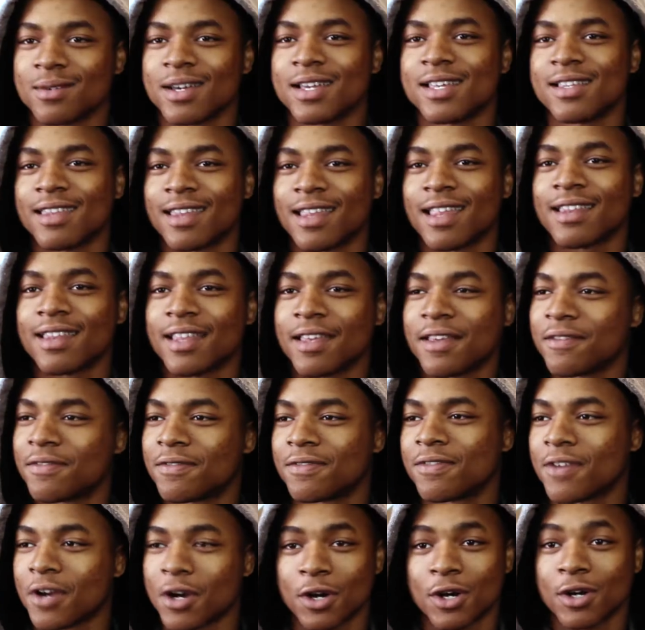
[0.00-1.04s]
way that
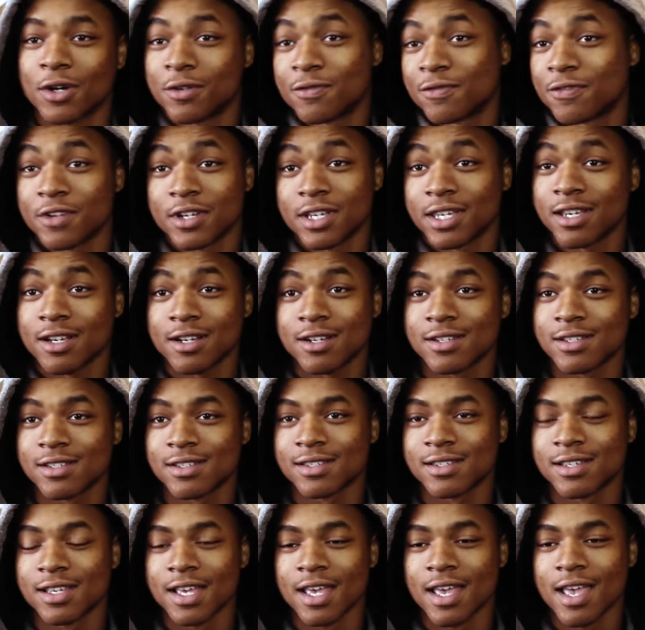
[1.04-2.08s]
they've heard for
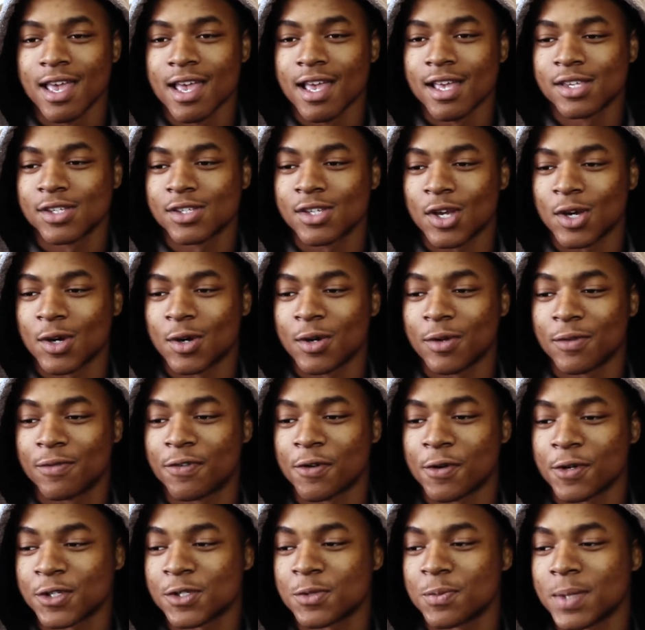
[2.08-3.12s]
years. So it
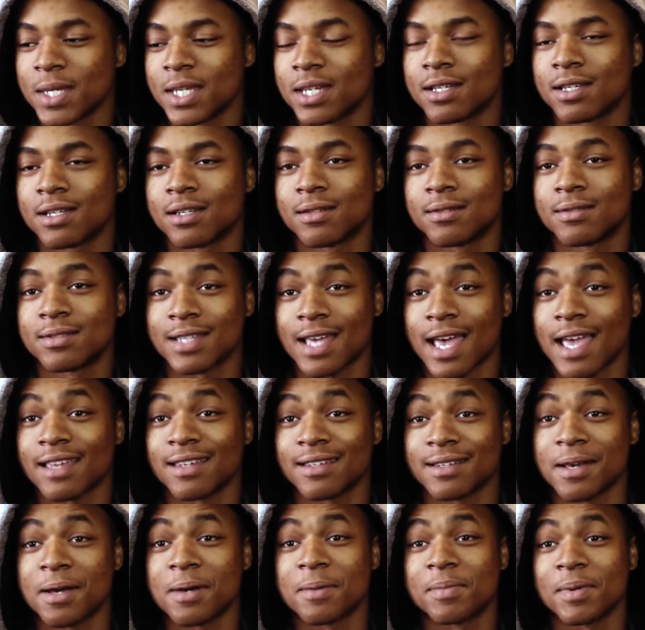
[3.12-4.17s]
forced me to
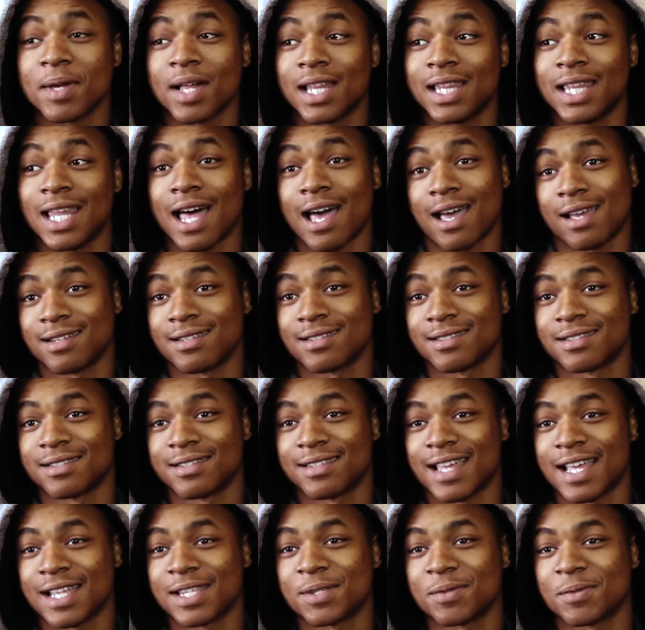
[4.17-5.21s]
tighten up a lot.
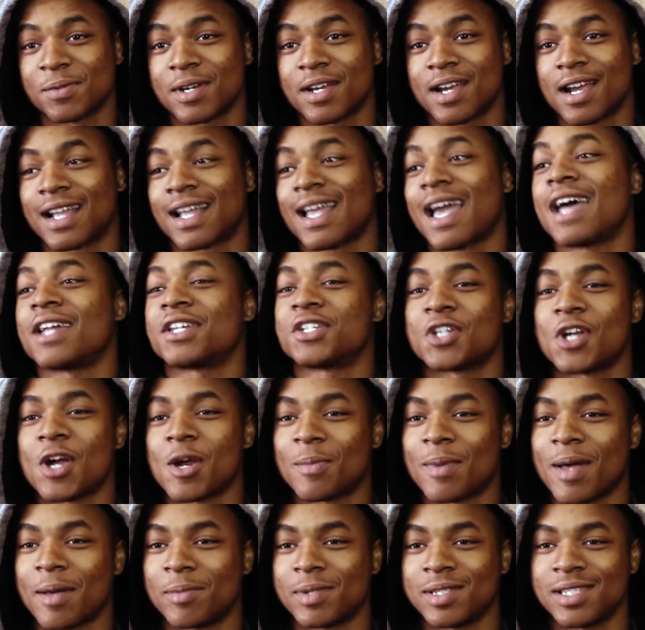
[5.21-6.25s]
That's where I got
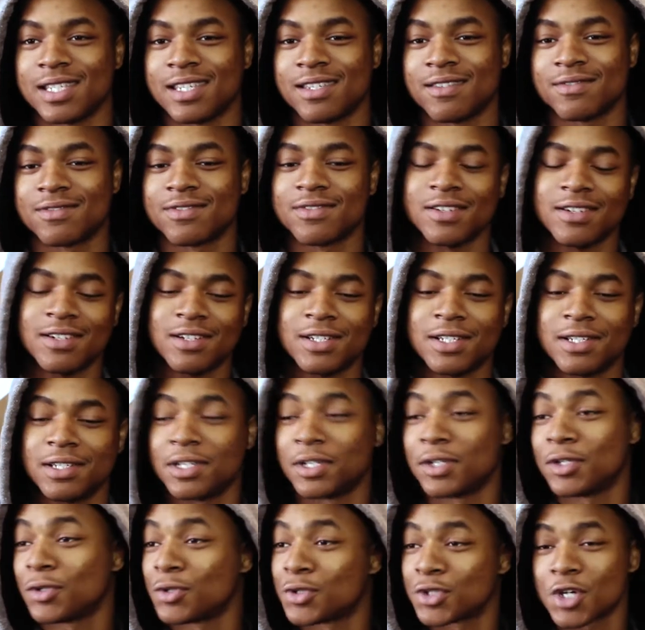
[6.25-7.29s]
sharp, I believe. A
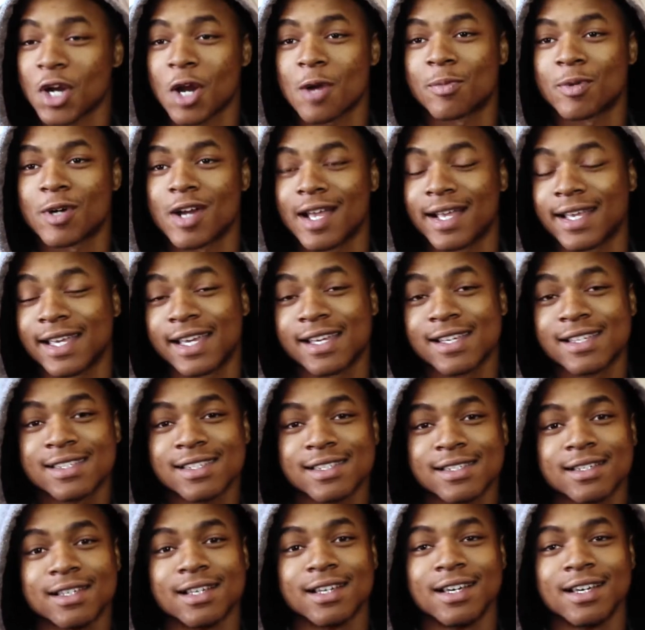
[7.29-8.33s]
little sharper, I guess.